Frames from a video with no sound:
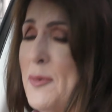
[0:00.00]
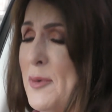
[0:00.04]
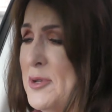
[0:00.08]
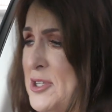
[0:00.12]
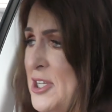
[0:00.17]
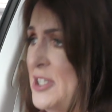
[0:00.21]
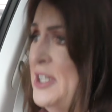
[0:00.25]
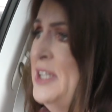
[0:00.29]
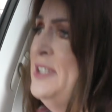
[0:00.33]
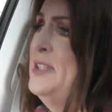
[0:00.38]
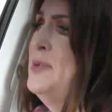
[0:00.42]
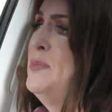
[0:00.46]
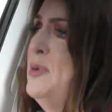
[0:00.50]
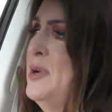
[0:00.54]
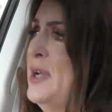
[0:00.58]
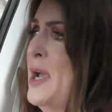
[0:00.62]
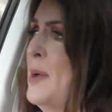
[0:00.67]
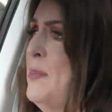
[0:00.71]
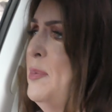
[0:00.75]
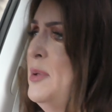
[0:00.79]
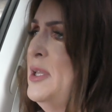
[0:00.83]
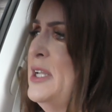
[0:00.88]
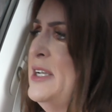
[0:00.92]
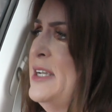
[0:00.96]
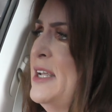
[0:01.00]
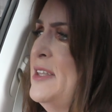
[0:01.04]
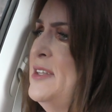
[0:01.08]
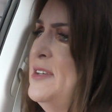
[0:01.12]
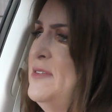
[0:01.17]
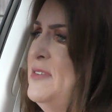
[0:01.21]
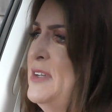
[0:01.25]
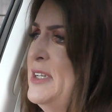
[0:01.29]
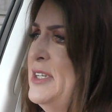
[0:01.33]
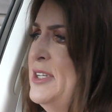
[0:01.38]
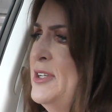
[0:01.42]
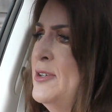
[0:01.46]
which I need to bring up in another
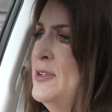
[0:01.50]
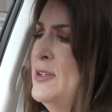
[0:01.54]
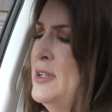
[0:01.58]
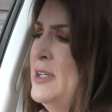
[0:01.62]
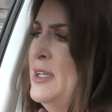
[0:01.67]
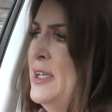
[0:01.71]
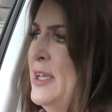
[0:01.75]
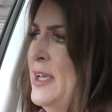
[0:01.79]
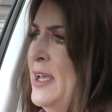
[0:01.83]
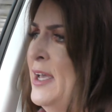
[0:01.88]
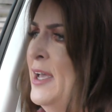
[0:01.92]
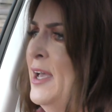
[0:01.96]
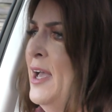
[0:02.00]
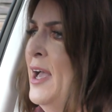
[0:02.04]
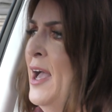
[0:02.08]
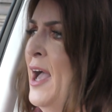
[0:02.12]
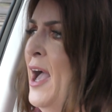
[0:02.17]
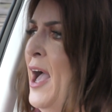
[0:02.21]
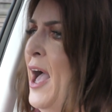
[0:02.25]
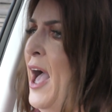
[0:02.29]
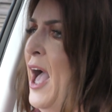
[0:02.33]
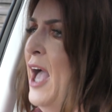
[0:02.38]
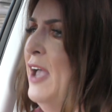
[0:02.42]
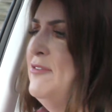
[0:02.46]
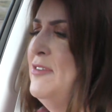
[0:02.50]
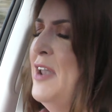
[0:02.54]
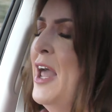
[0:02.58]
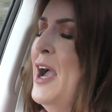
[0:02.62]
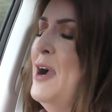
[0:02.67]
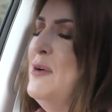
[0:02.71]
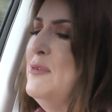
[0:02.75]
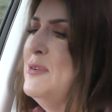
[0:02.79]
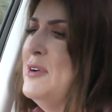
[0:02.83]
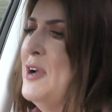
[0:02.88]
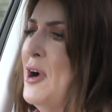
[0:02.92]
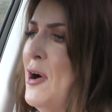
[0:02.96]
video. I've
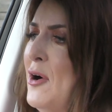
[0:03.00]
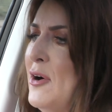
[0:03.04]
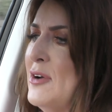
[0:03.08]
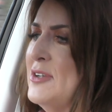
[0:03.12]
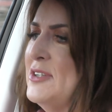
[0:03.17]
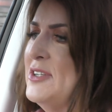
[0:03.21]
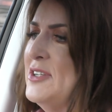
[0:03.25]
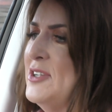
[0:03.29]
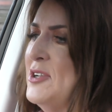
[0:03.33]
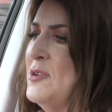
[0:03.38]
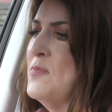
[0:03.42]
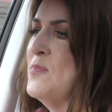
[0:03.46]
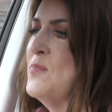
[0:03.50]
now got,